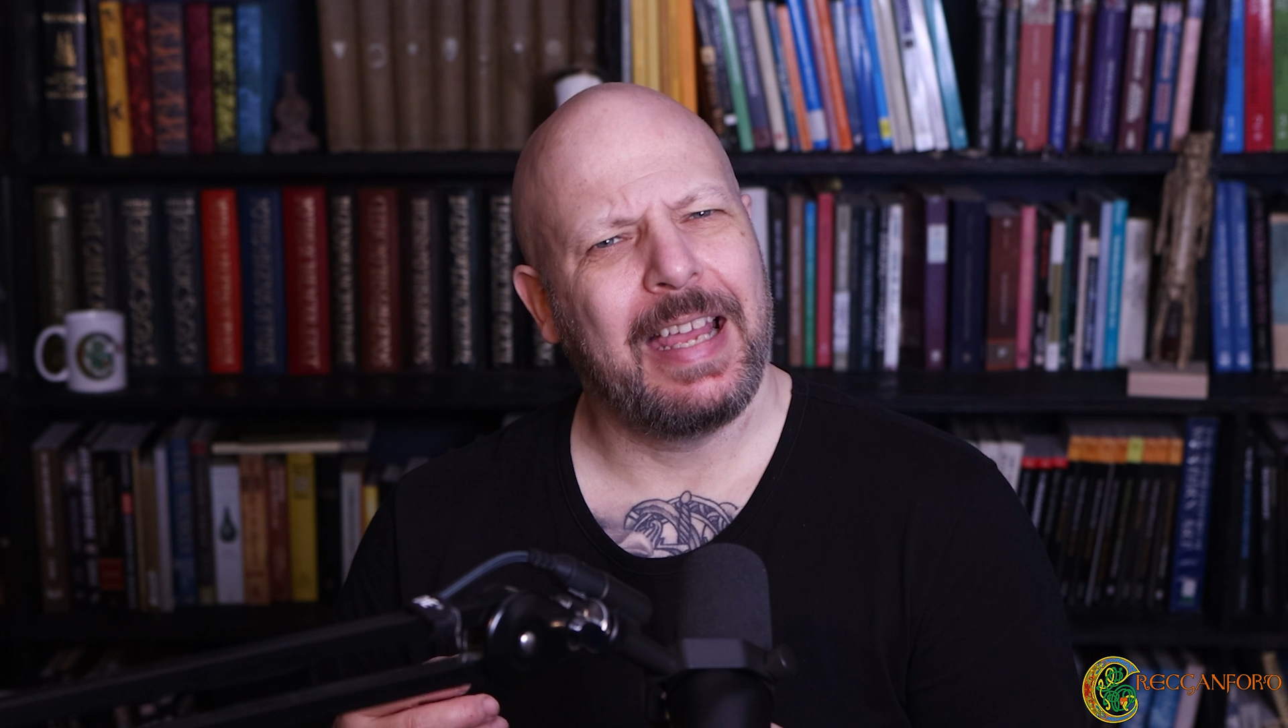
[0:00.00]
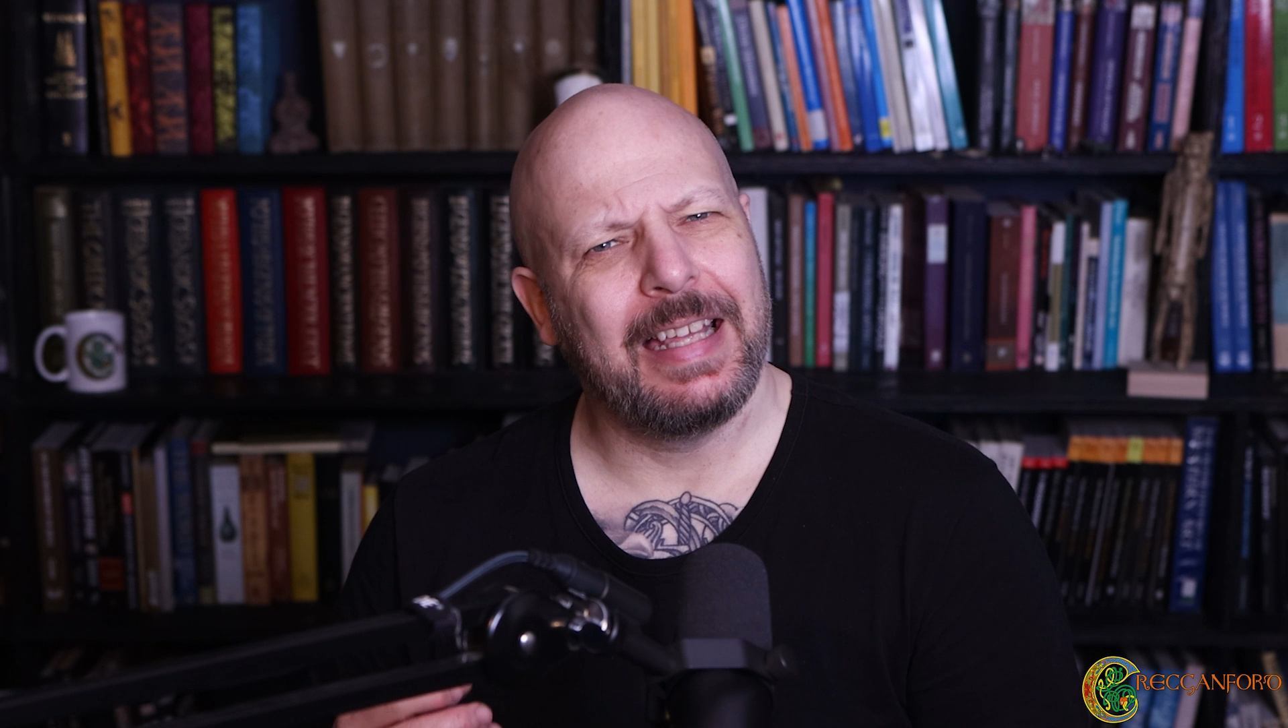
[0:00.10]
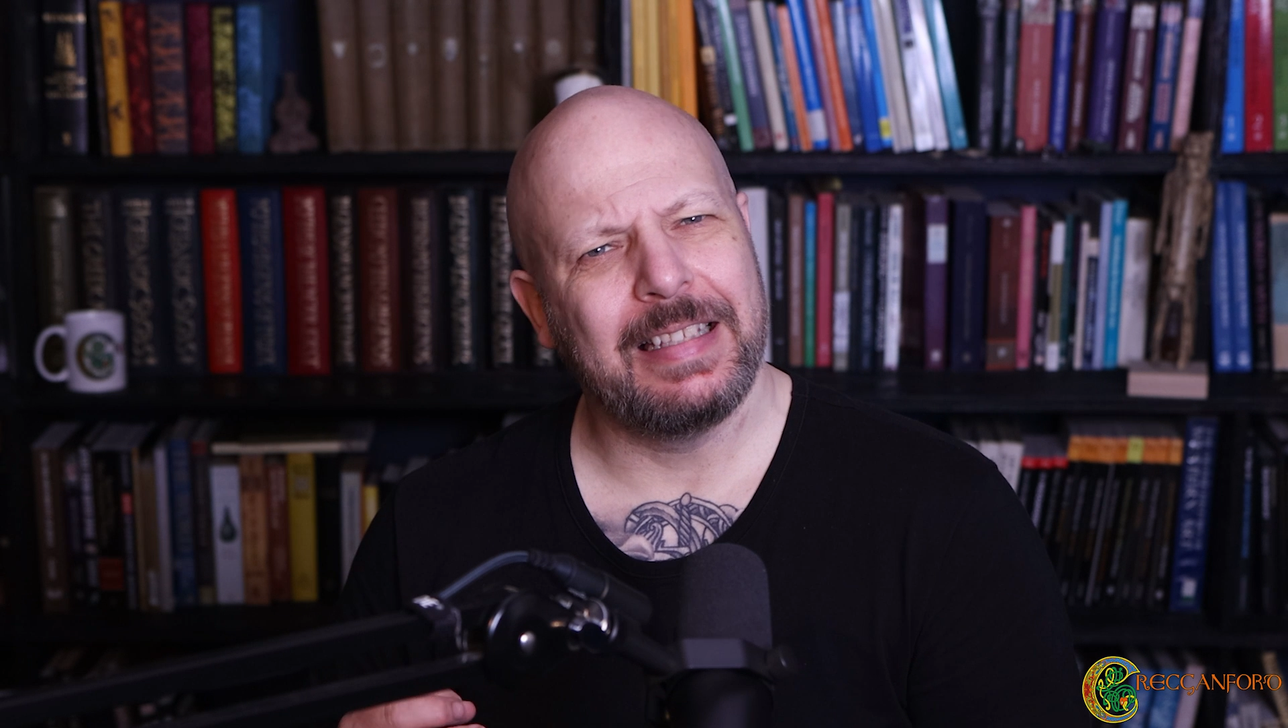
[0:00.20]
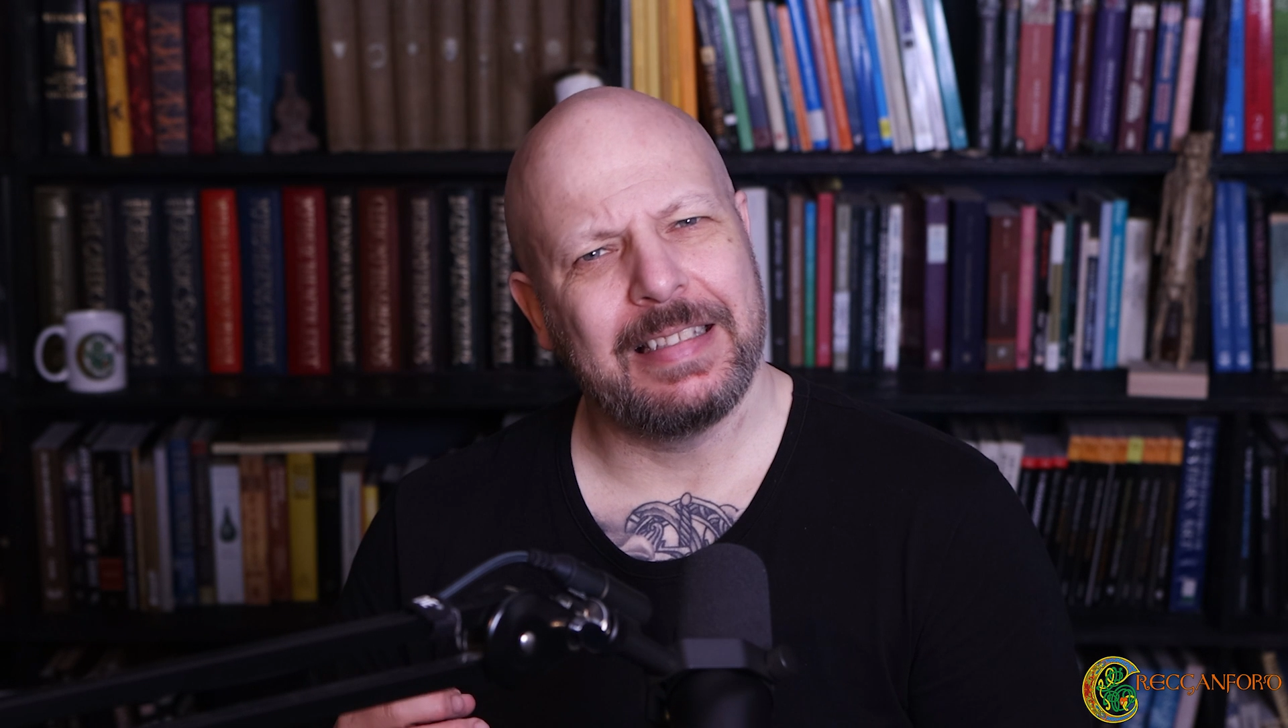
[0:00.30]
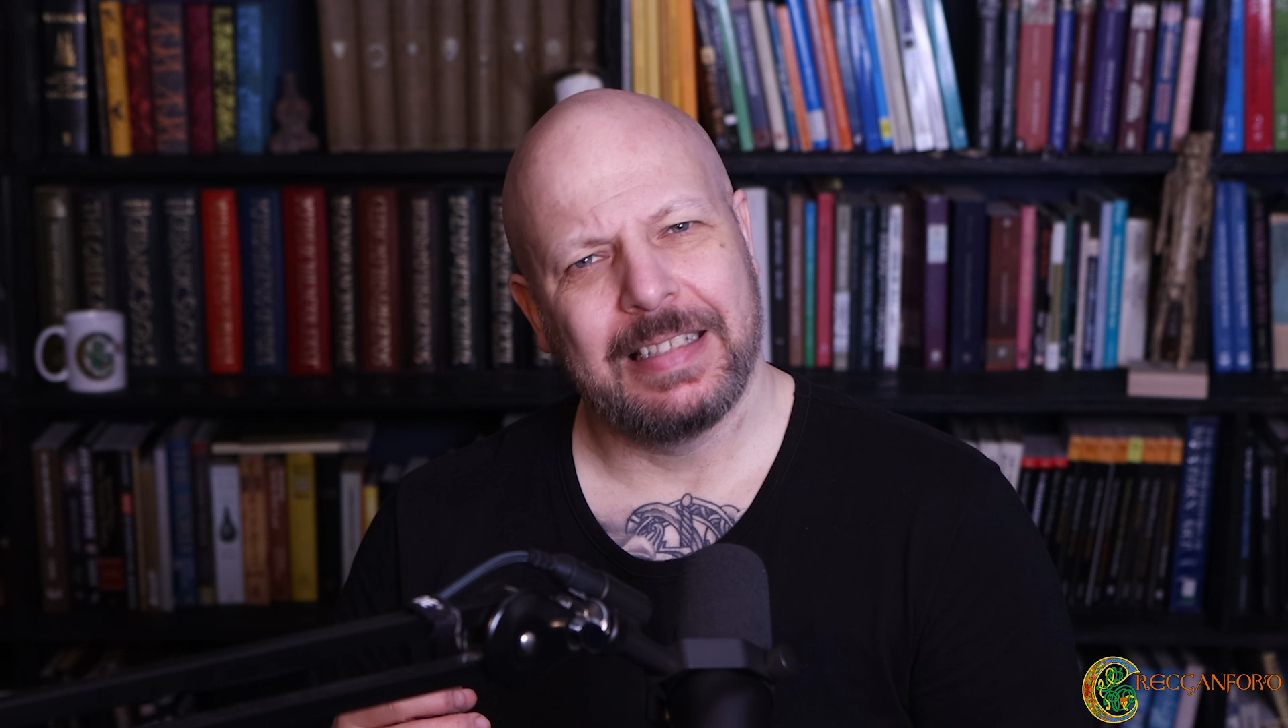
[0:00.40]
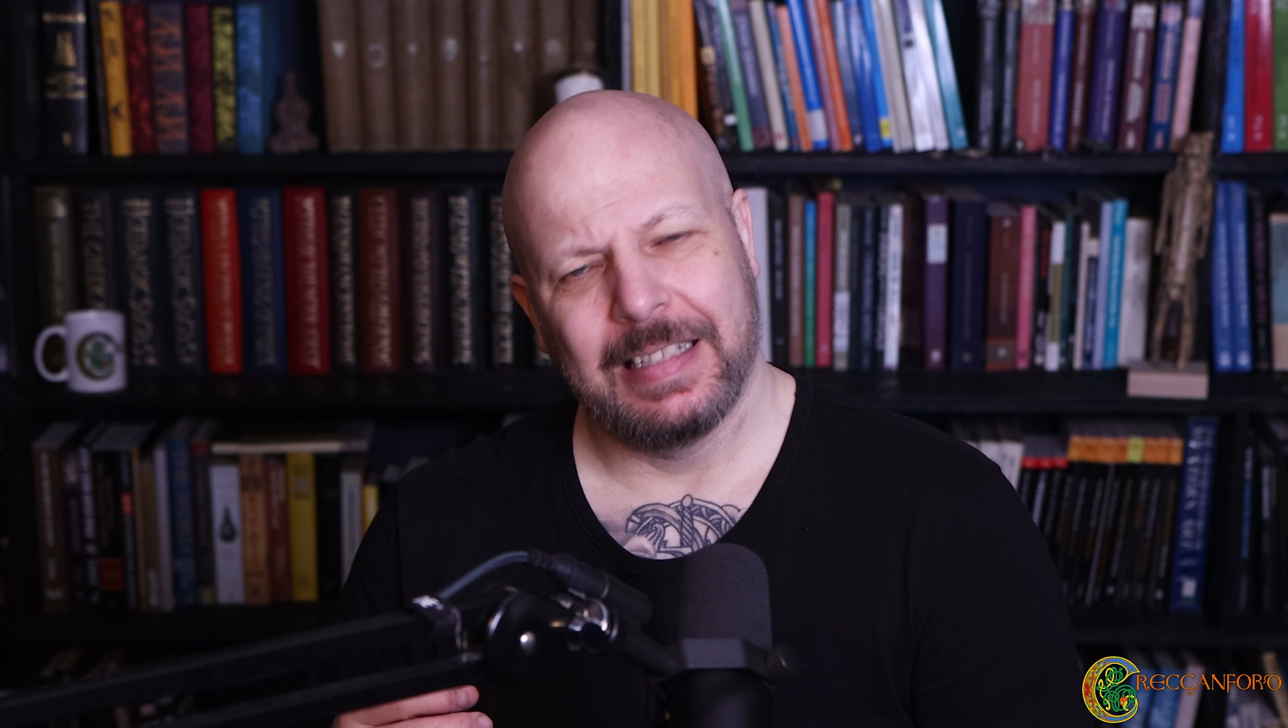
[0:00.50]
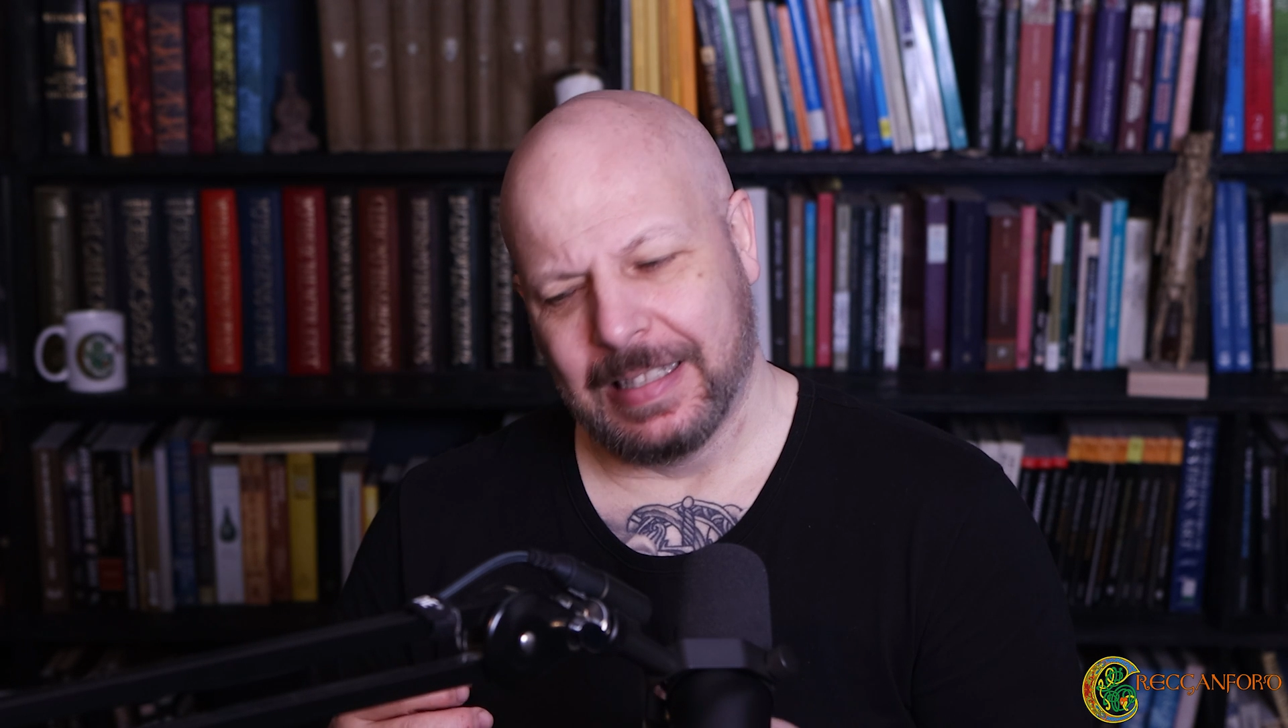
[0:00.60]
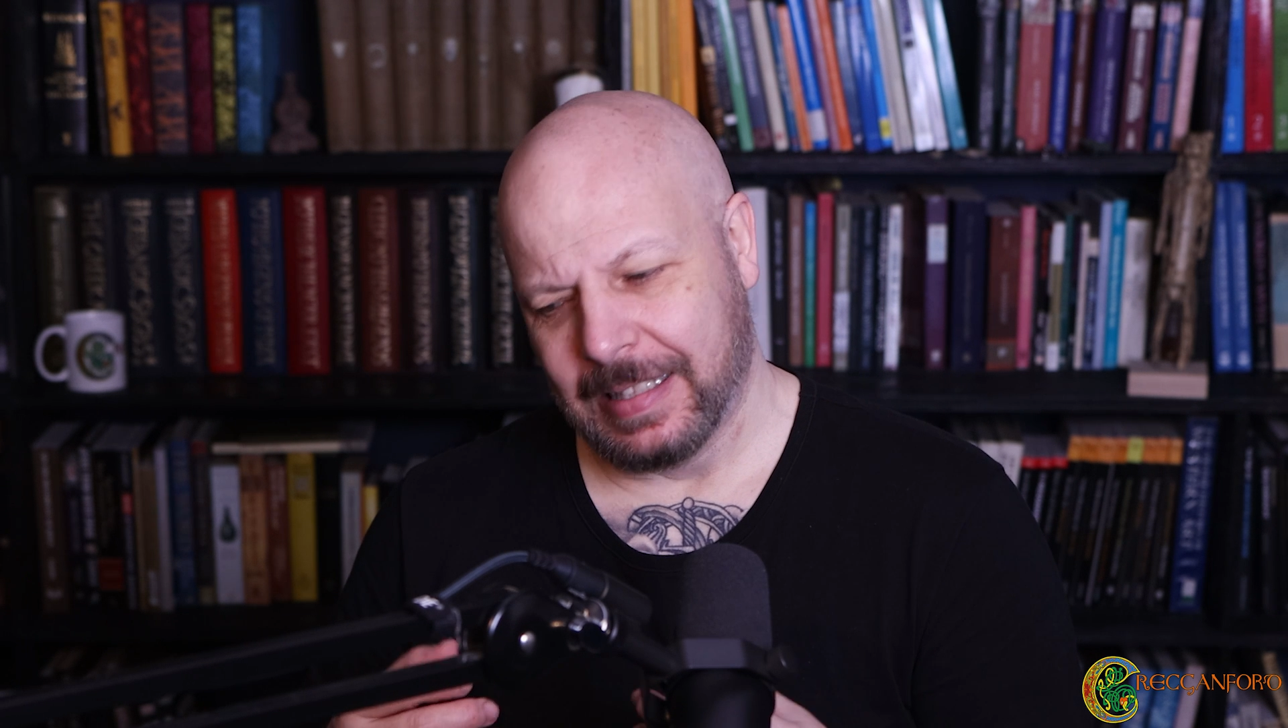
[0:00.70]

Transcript: And